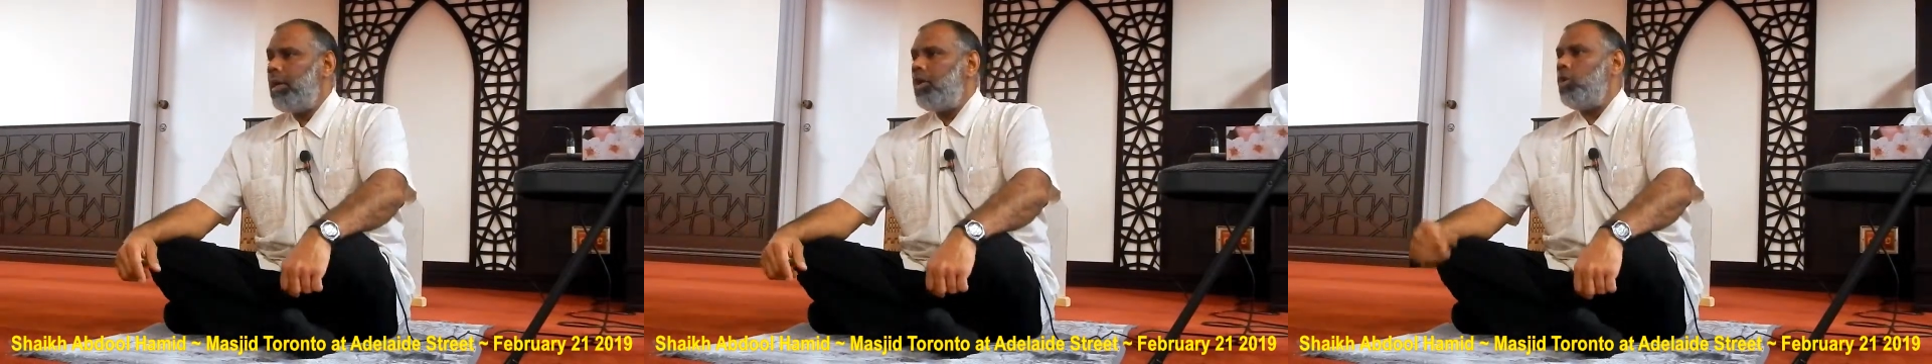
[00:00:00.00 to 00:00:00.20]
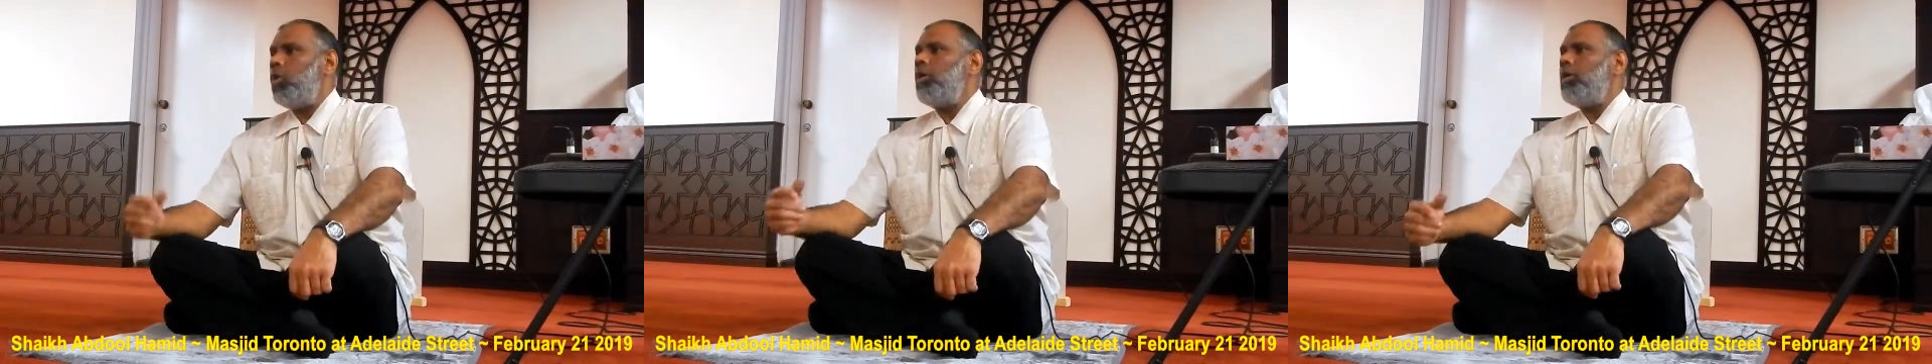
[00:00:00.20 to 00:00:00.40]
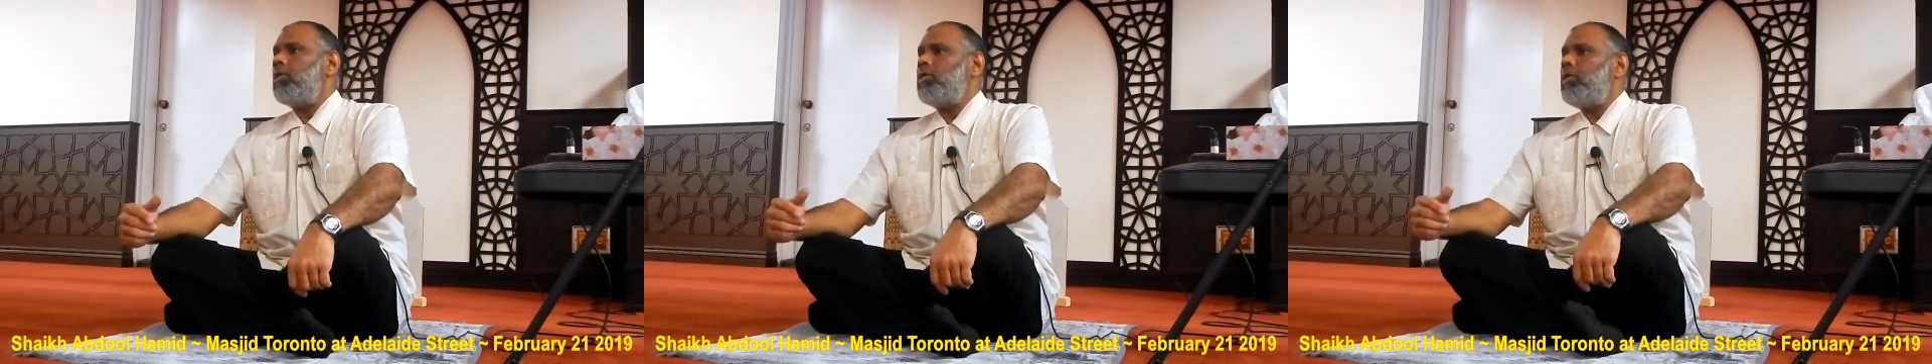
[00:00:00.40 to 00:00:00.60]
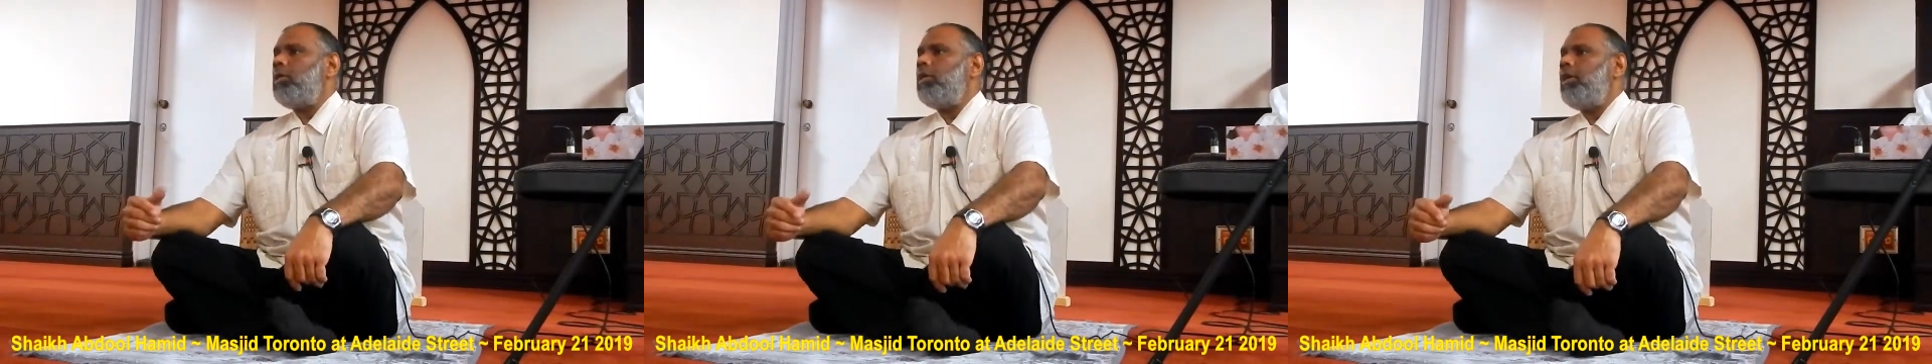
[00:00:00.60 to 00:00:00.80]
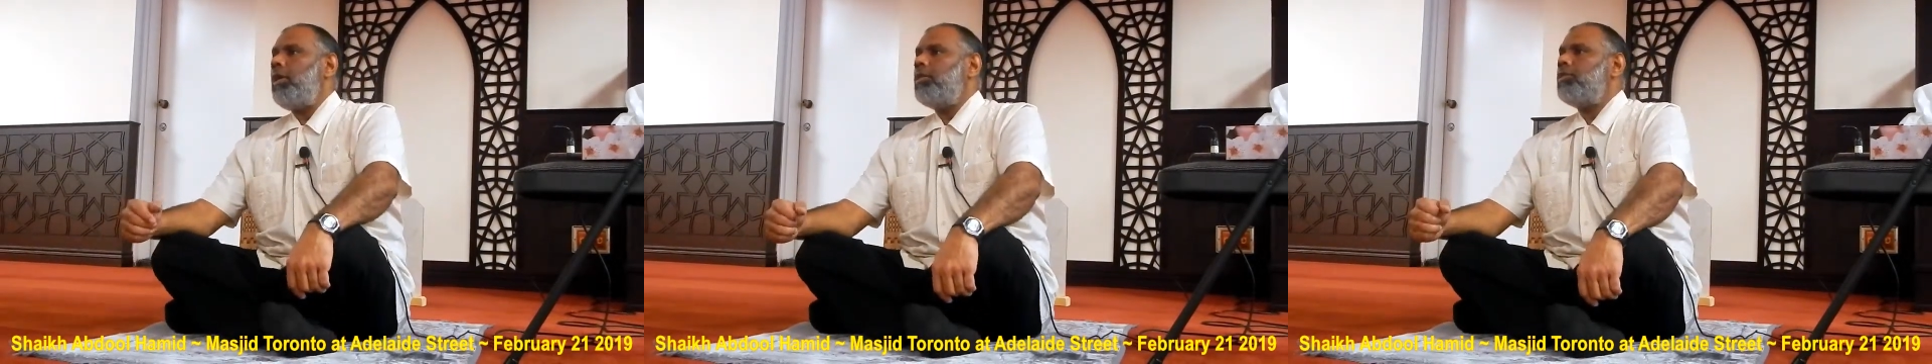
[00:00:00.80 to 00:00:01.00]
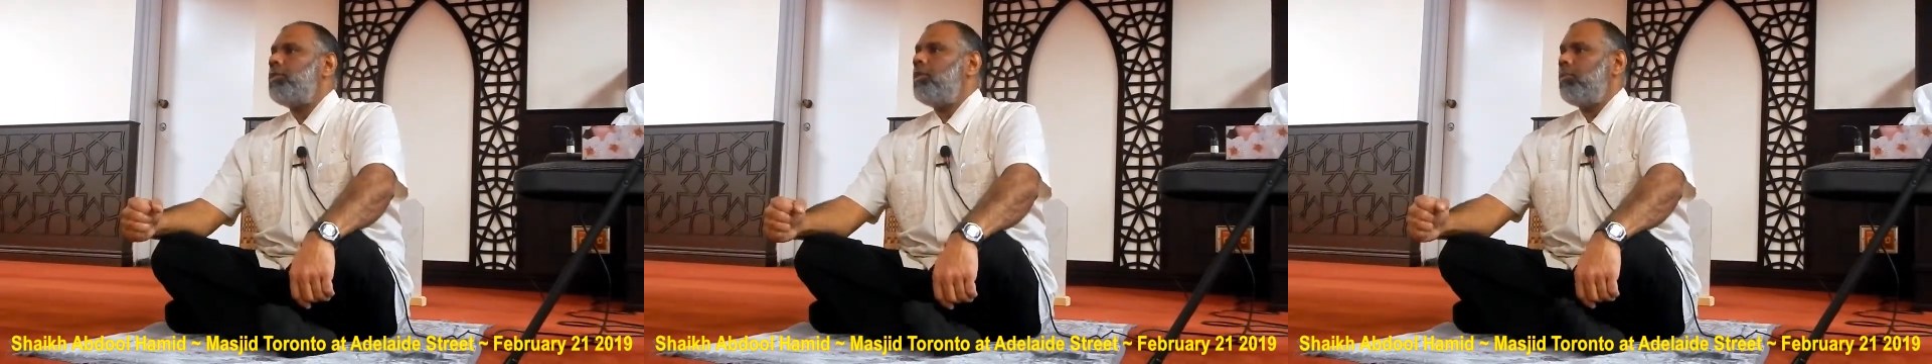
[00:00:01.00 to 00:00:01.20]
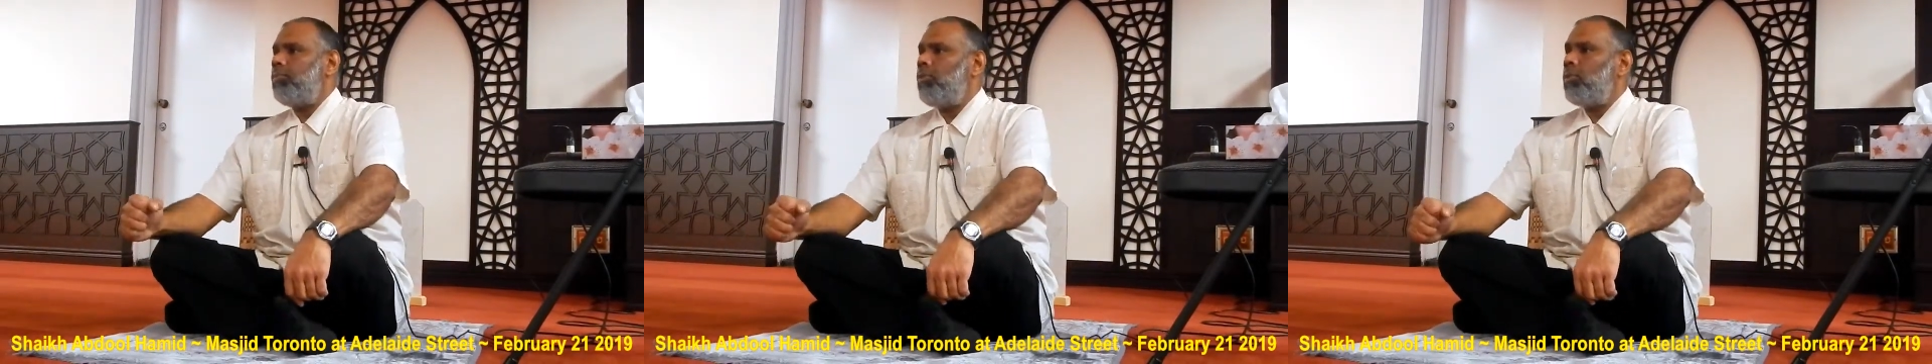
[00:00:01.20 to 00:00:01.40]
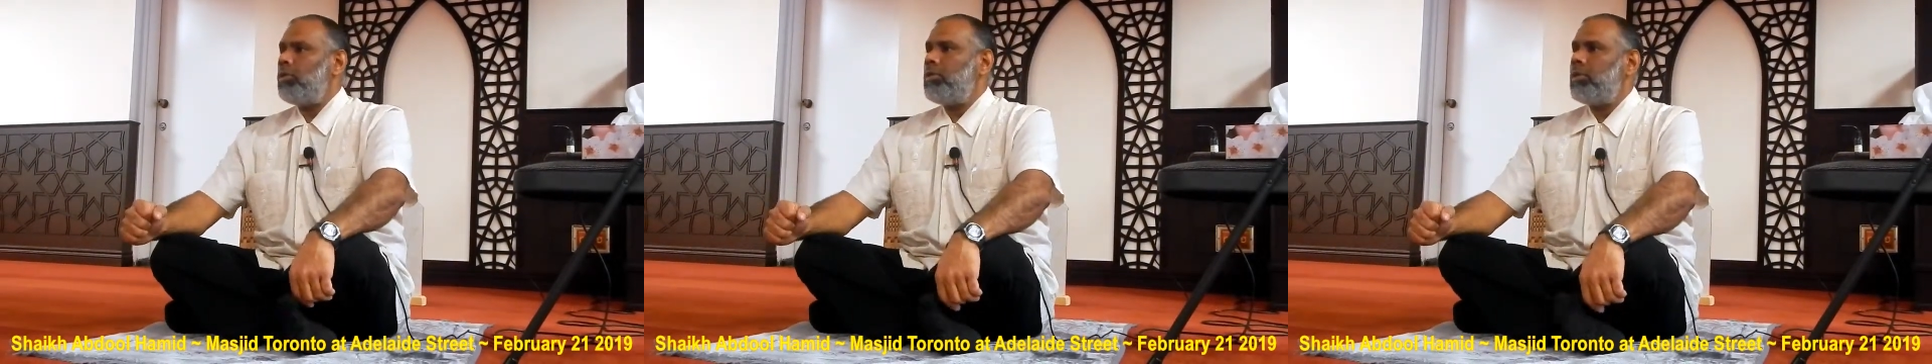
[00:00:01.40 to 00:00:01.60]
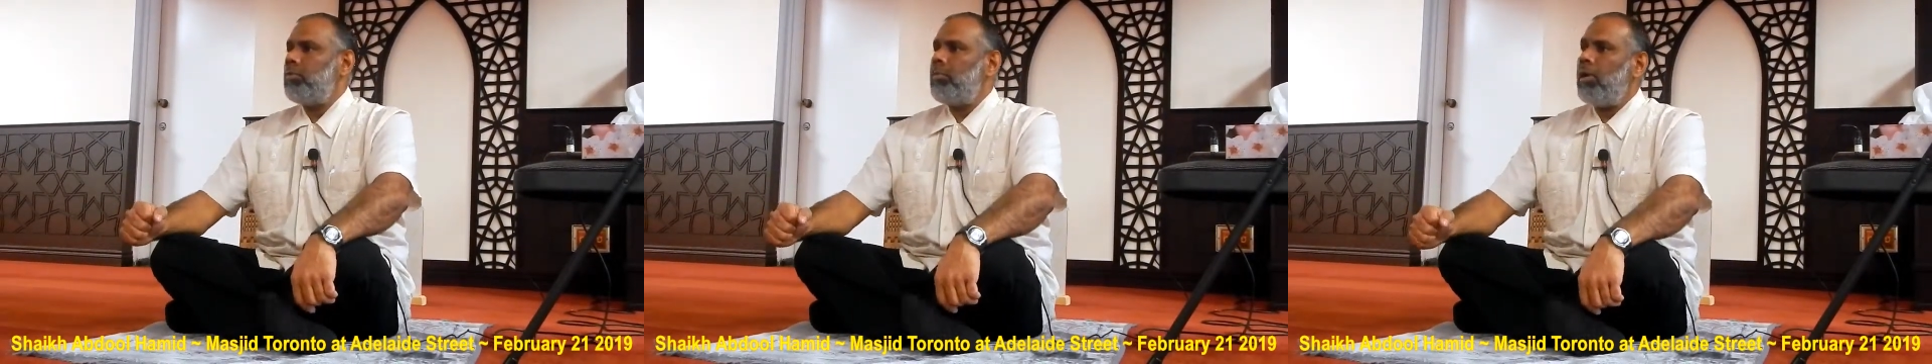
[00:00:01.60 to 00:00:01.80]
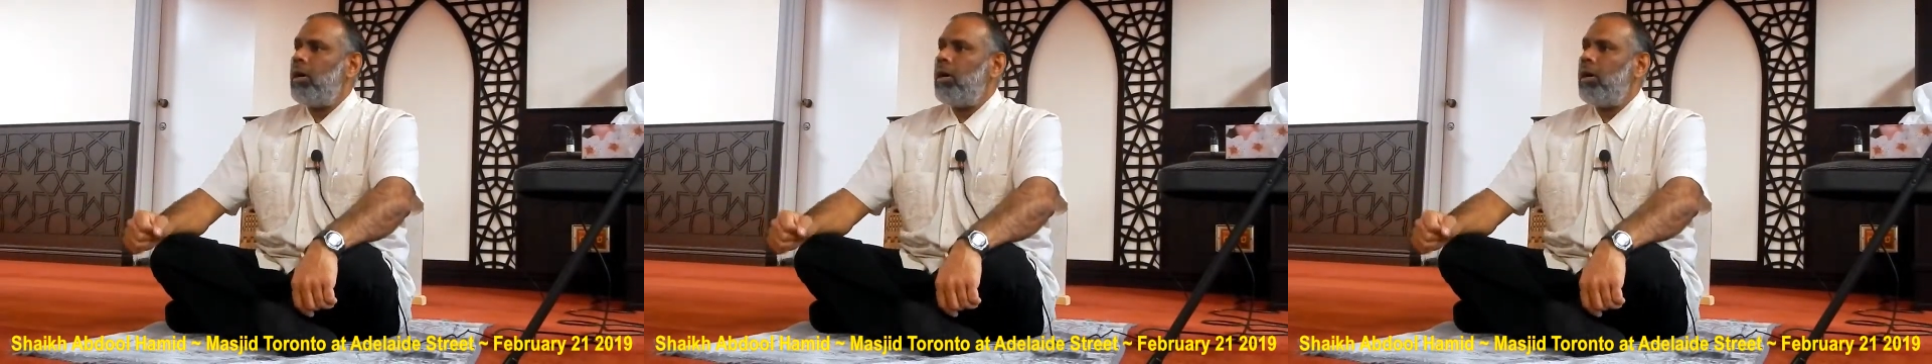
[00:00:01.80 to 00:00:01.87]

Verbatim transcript: you can see it's an important